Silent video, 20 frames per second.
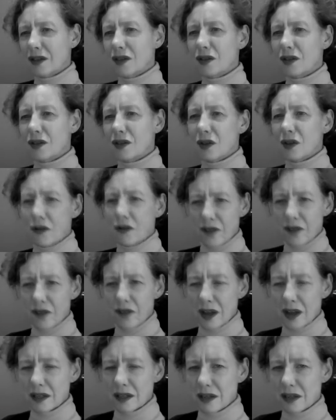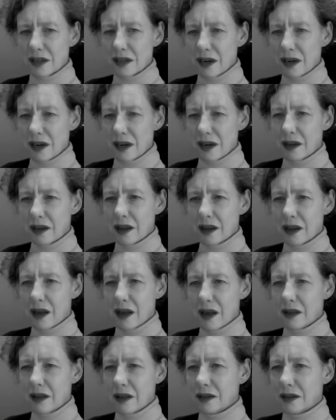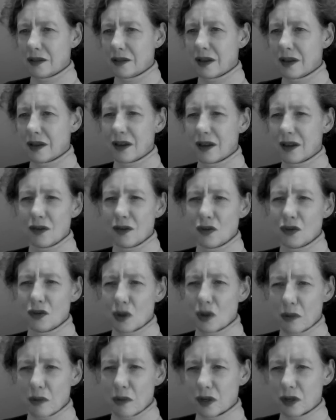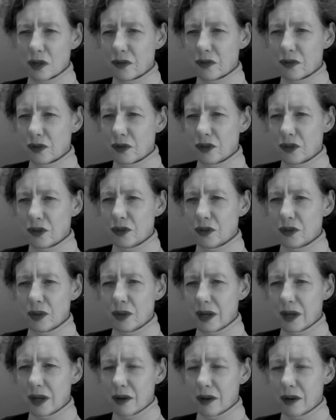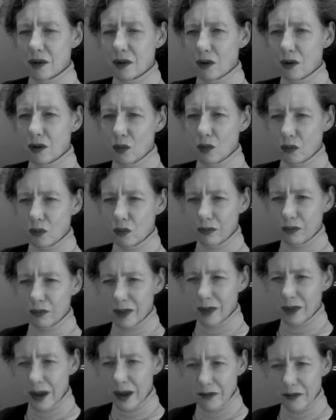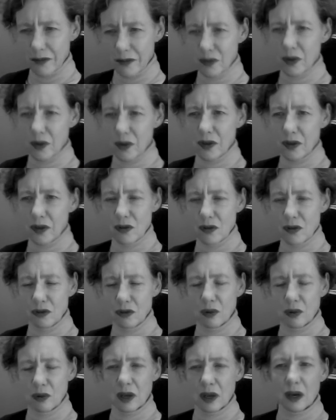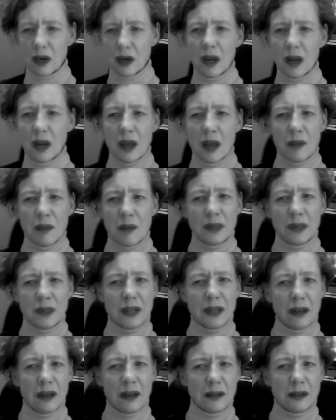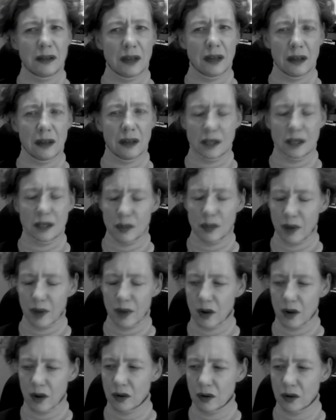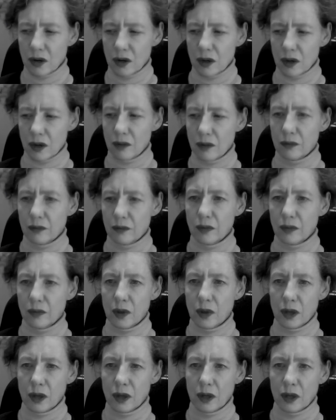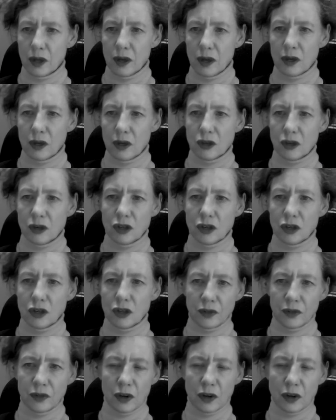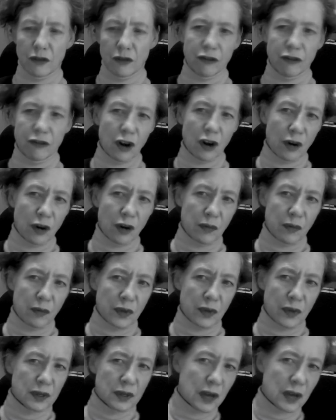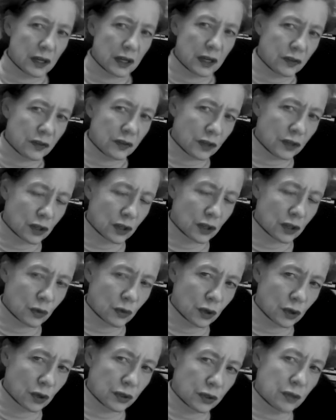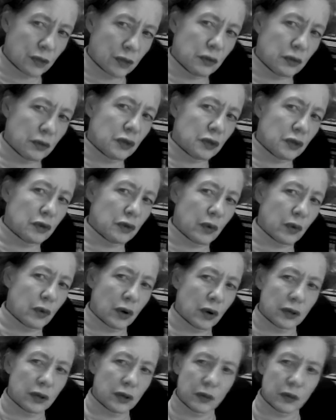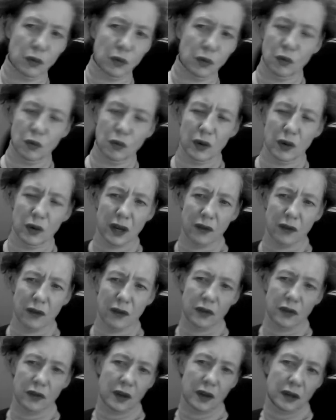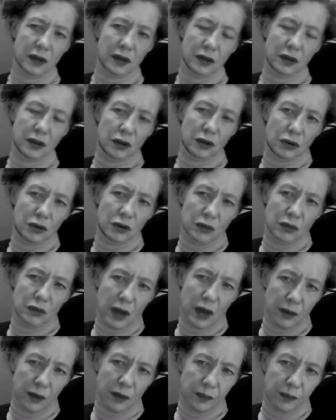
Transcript: so fascinating, Alice. Thank you so much for doing your life the way that you're doing it. But tell us about shifting from the science fiction world to the mystery world. And what gave you the idea to do that?